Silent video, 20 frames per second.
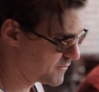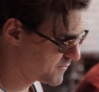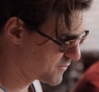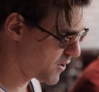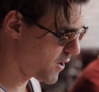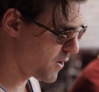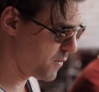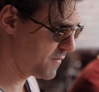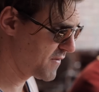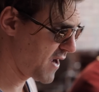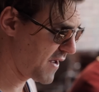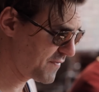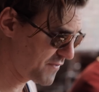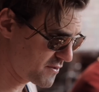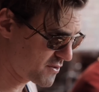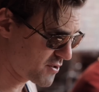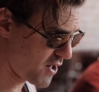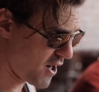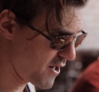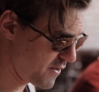So we've got
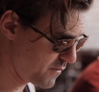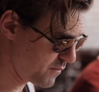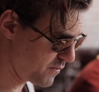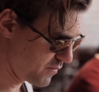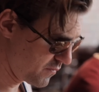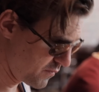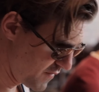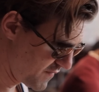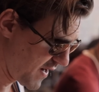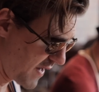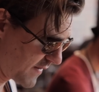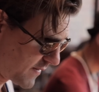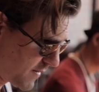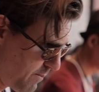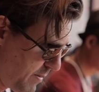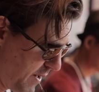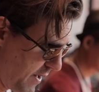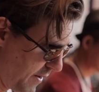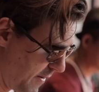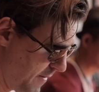the tart, we've got the
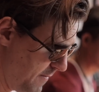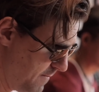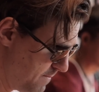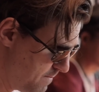bitter.